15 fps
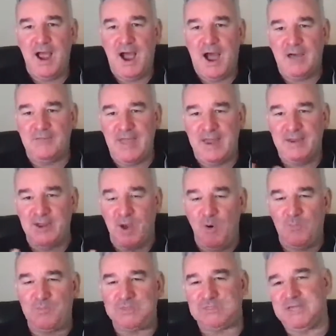I then go
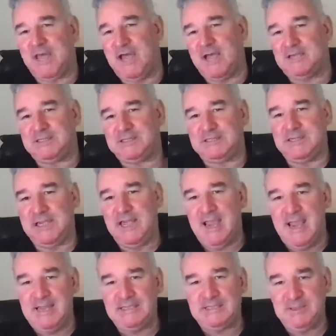up the stairs,
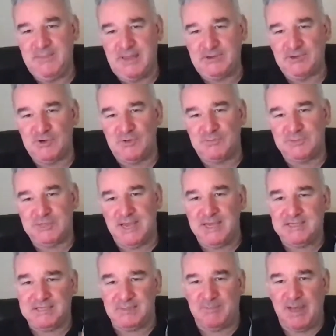into the bedrooms,
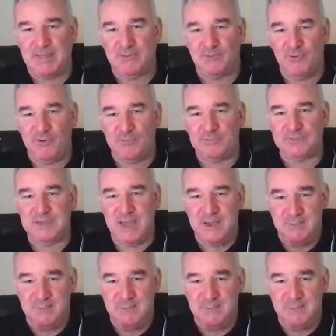into the bathrooms,